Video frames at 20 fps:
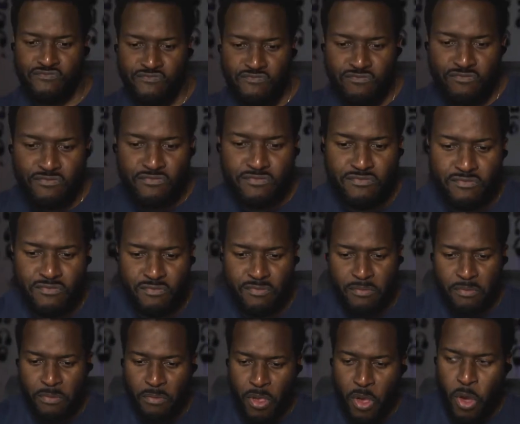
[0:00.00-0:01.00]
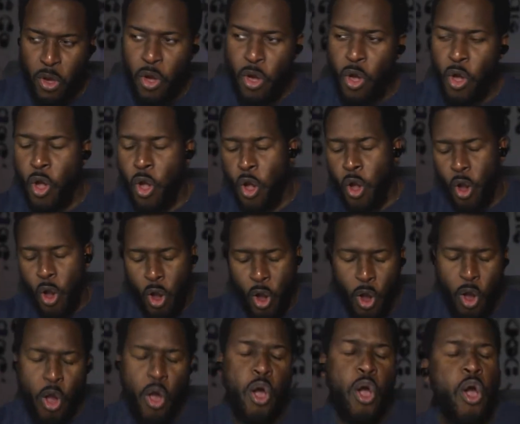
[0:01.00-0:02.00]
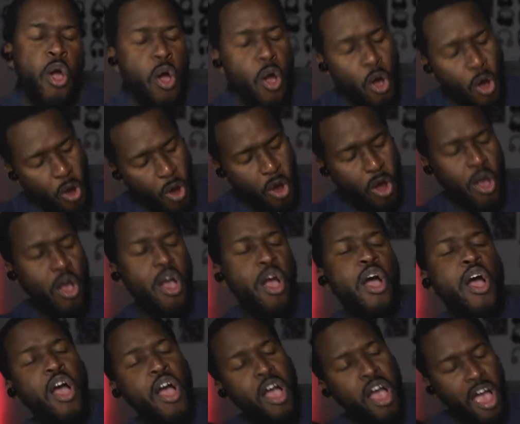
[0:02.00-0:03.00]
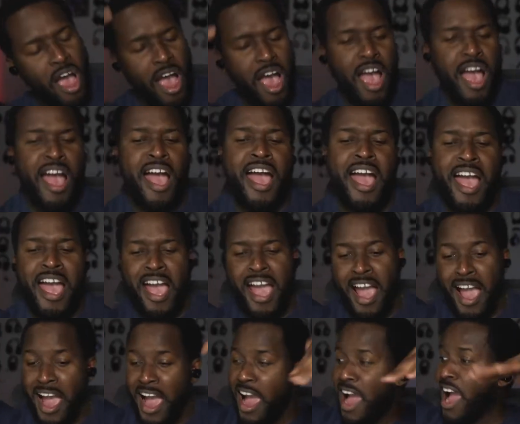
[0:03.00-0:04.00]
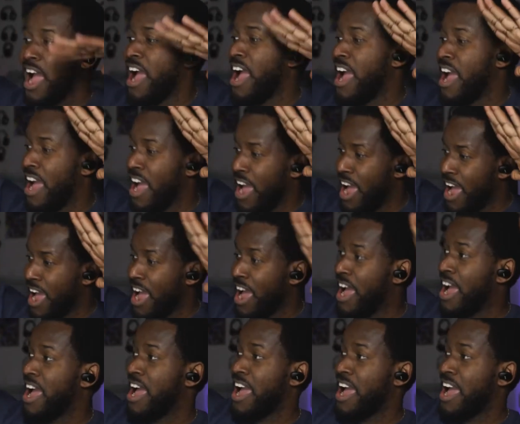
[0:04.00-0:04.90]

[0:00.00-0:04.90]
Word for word: you listen to movie soundtracks, you know, uh, from Hans Zimmer like I do, uh, you know,